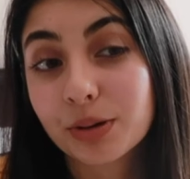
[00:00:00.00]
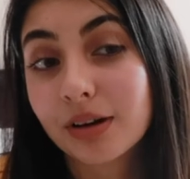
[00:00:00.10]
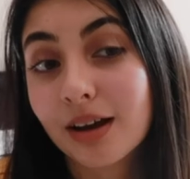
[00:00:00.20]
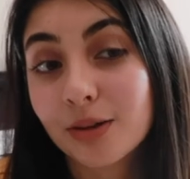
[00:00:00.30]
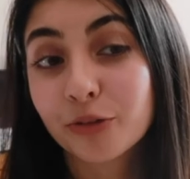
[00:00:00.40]
But
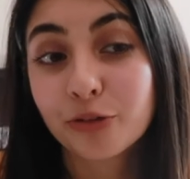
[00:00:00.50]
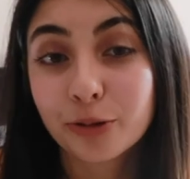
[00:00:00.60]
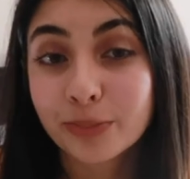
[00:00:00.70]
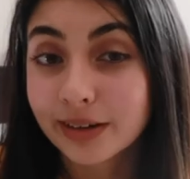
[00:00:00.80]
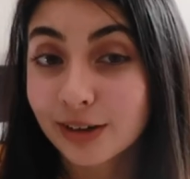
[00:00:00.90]
I'm a
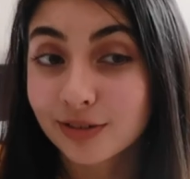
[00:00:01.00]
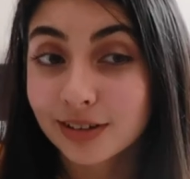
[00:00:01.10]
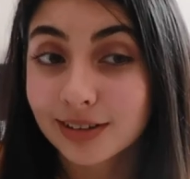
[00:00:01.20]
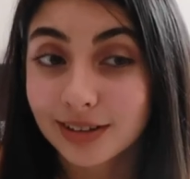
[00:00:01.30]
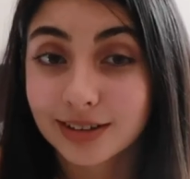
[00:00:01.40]
firm
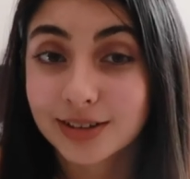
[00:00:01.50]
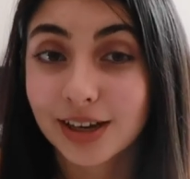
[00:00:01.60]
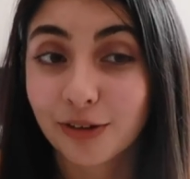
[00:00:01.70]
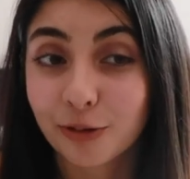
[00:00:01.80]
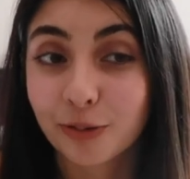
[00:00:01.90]
believer that
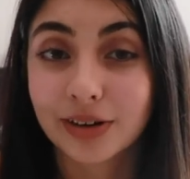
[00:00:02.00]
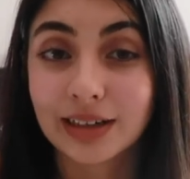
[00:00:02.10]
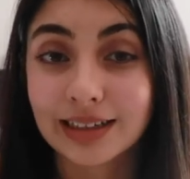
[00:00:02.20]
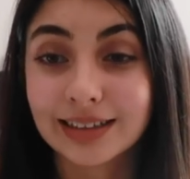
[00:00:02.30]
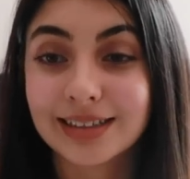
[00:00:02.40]
everyone
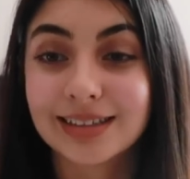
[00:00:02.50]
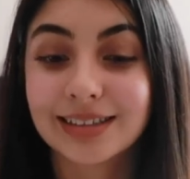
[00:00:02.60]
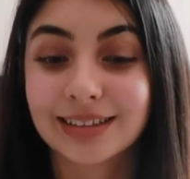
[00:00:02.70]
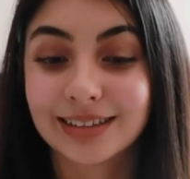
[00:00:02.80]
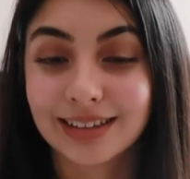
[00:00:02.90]
needs
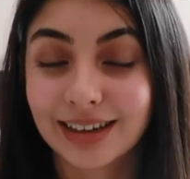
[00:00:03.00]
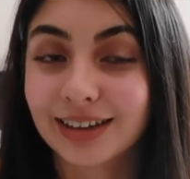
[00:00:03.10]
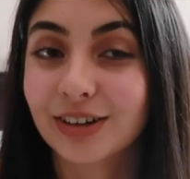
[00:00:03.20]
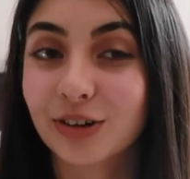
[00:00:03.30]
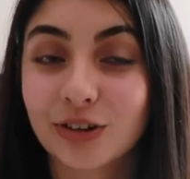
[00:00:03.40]
like
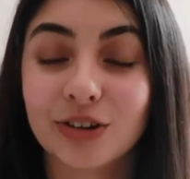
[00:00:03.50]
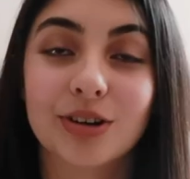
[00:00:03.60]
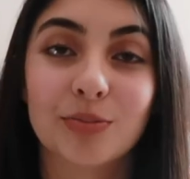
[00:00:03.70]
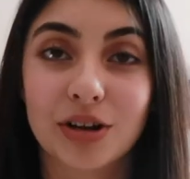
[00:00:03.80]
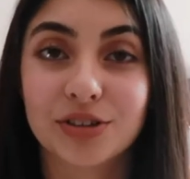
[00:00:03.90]
a good
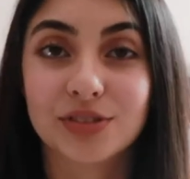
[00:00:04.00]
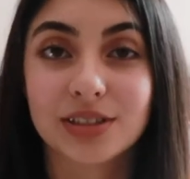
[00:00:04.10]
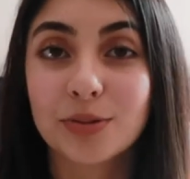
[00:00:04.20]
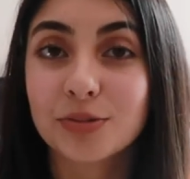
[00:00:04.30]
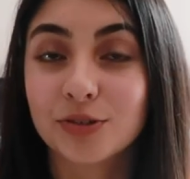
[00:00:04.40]
amount of
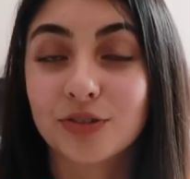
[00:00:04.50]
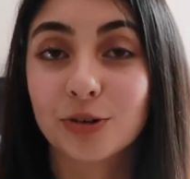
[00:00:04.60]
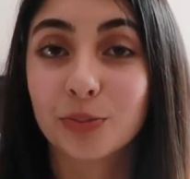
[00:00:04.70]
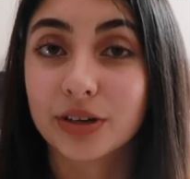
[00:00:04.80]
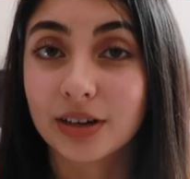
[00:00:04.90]
sleep to
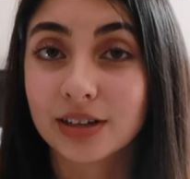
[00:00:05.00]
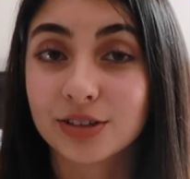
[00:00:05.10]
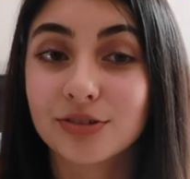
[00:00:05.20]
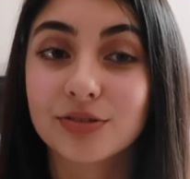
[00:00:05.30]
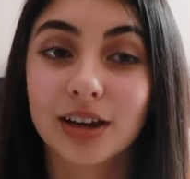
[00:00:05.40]
feel
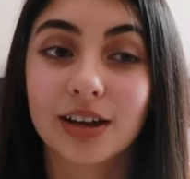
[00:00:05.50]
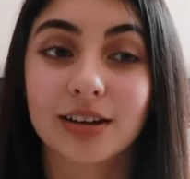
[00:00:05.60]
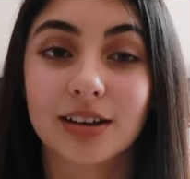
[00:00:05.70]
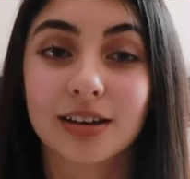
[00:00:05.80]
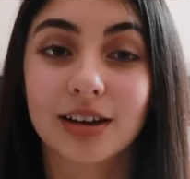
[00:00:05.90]
productive
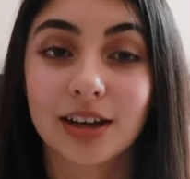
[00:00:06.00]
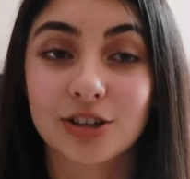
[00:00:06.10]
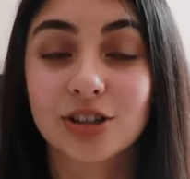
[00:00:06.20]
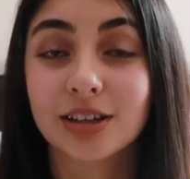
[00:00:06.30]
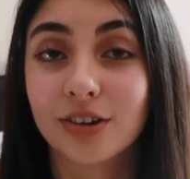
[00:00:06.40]
and like
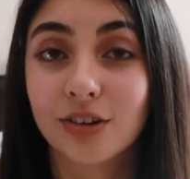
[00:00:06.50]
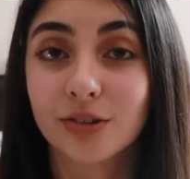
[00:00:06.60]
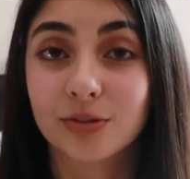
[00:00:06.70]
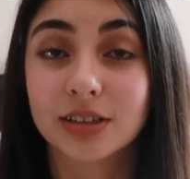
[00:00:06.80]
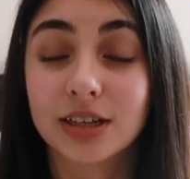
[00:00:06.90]
actually get
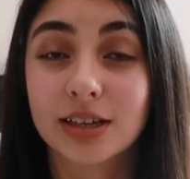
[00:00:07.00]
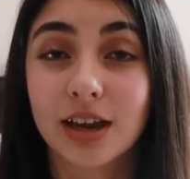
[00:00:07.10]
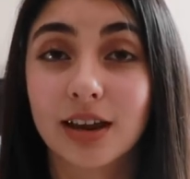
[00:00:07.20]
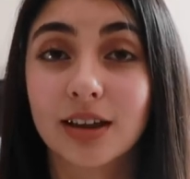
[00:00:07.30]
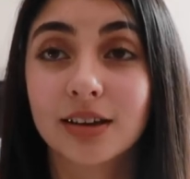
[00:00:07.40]
on with their
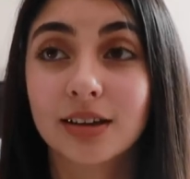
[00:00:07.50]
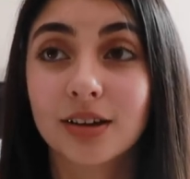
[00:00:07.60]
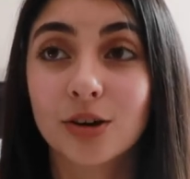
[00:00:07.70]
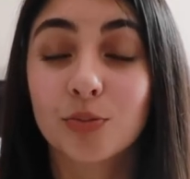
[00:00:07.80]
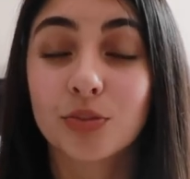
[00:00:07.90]
day
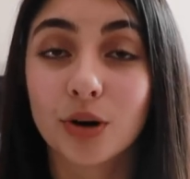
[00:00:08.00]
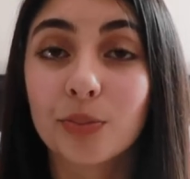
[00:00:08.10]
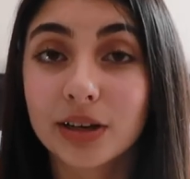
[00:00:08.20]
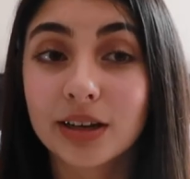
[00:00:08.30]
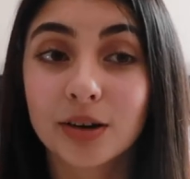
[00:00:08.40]

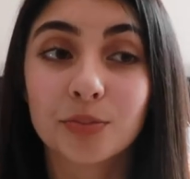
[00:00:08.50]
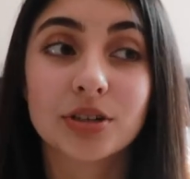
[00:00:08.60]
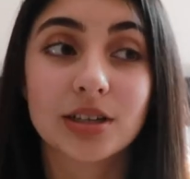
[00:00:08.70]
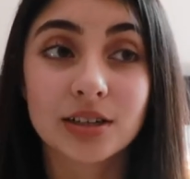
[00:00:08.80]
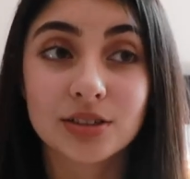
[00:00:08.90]
properly and
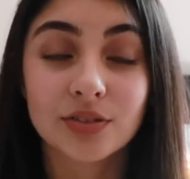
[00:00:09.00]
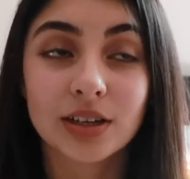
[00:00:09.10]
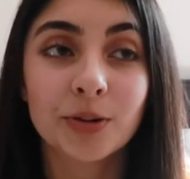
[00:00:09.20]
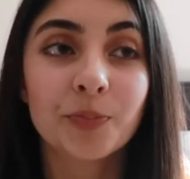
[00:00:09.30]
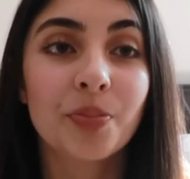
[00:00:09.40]

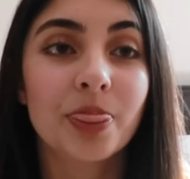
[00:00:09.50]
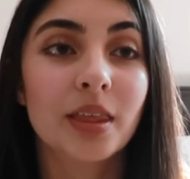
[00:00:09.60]
productively.